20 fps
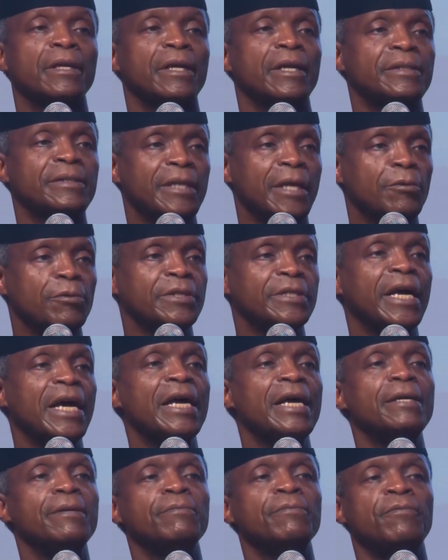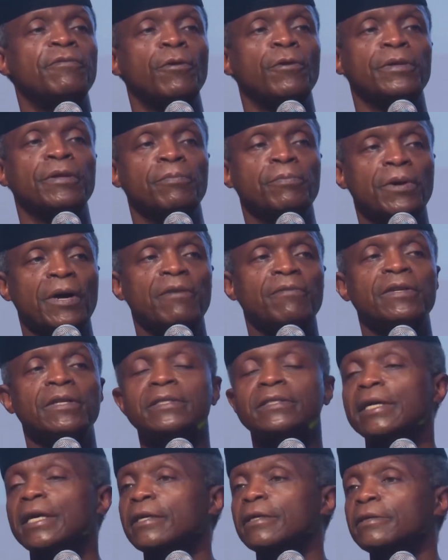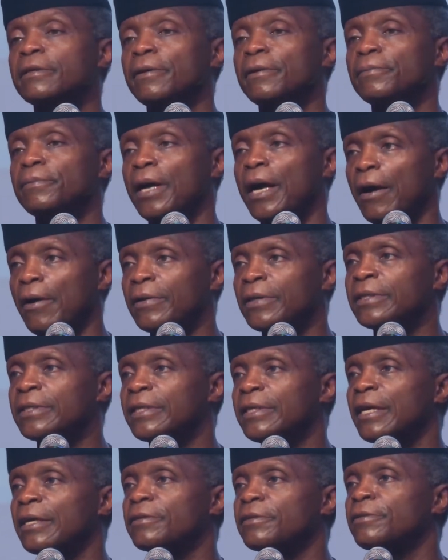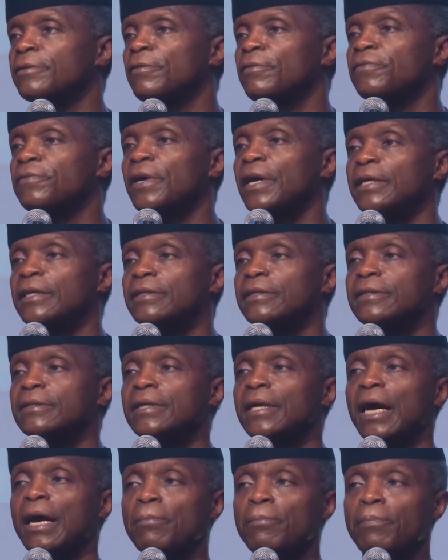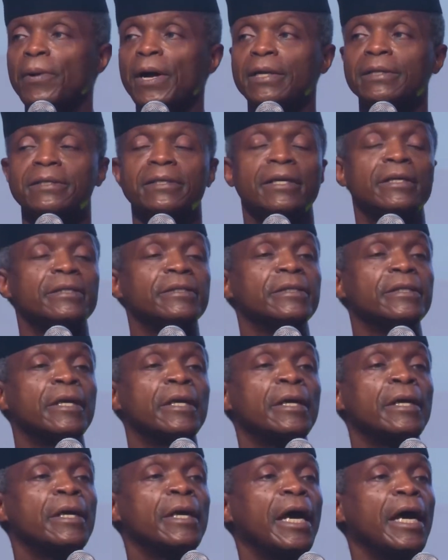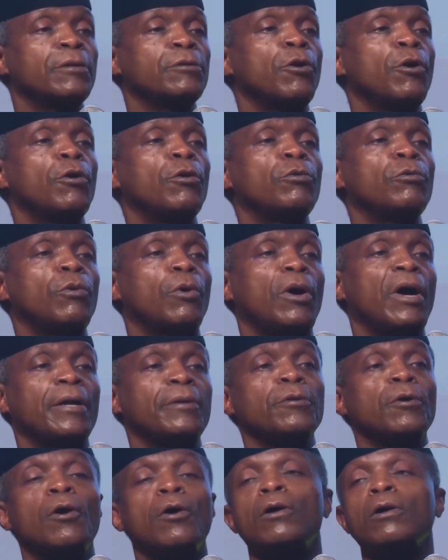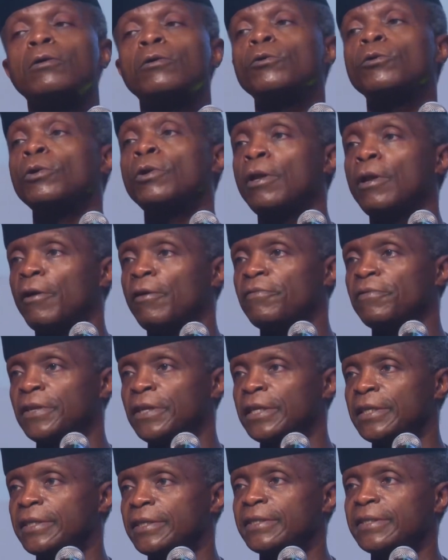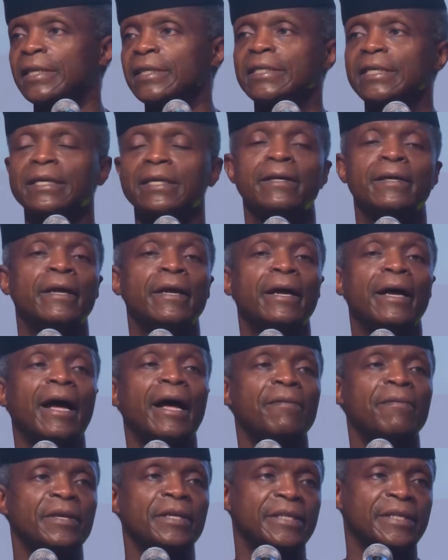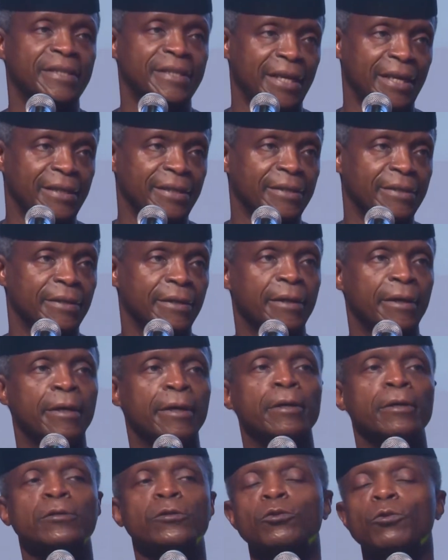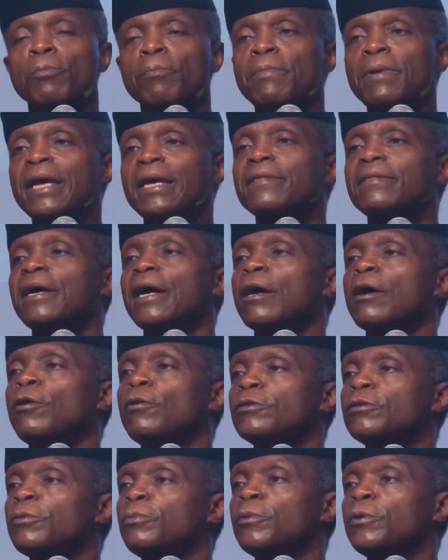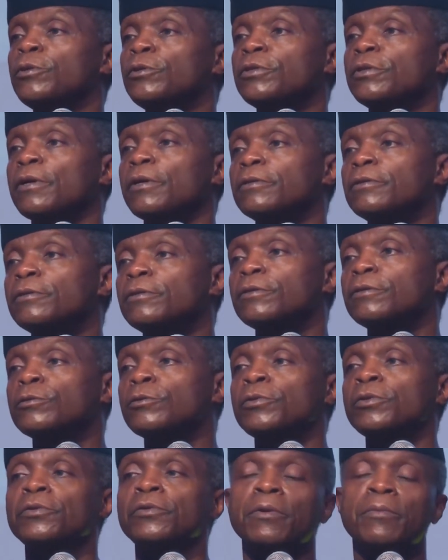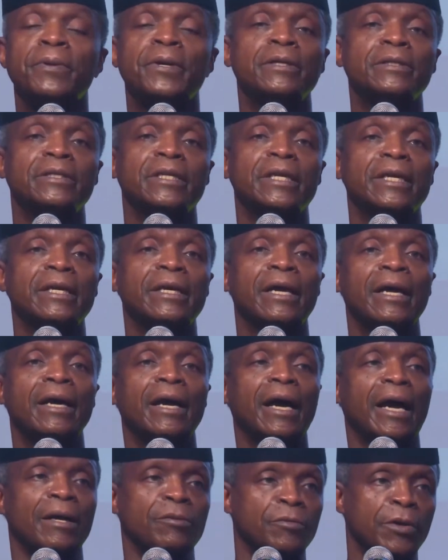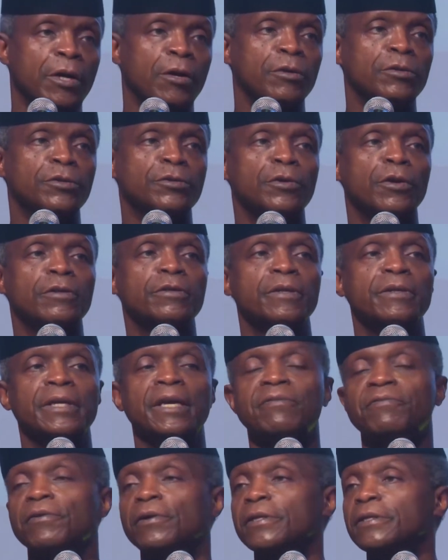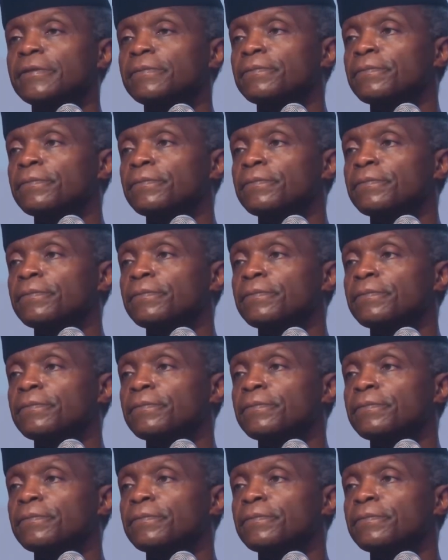It's now time for the private sector, our international friends and partners, and all, and all who love this city and this state to make their contributions to the rebuilding and reconstruction effort.